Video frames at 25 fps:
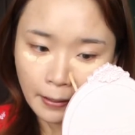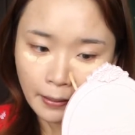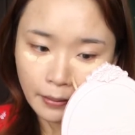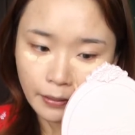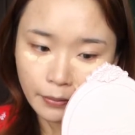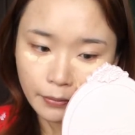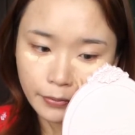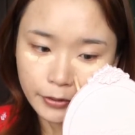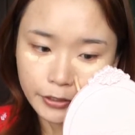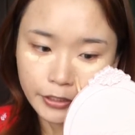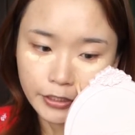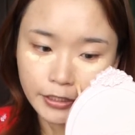
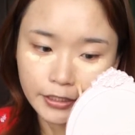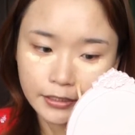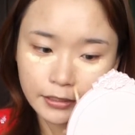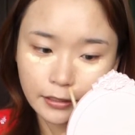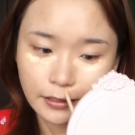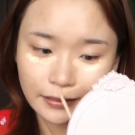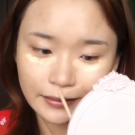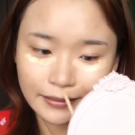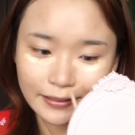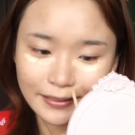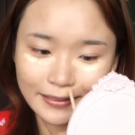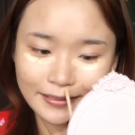which has
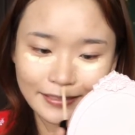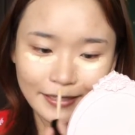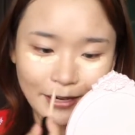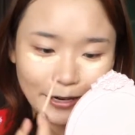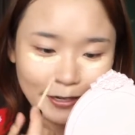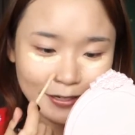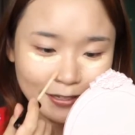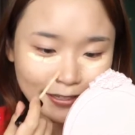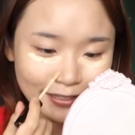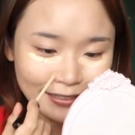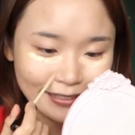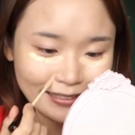gotten
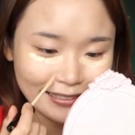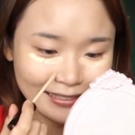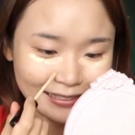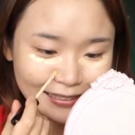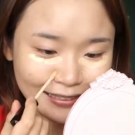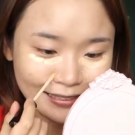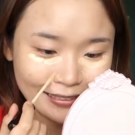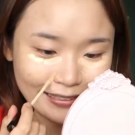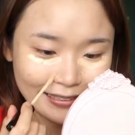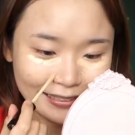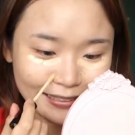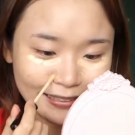darker
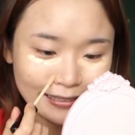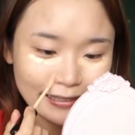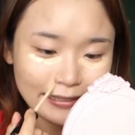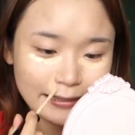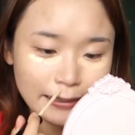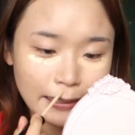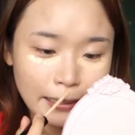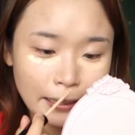since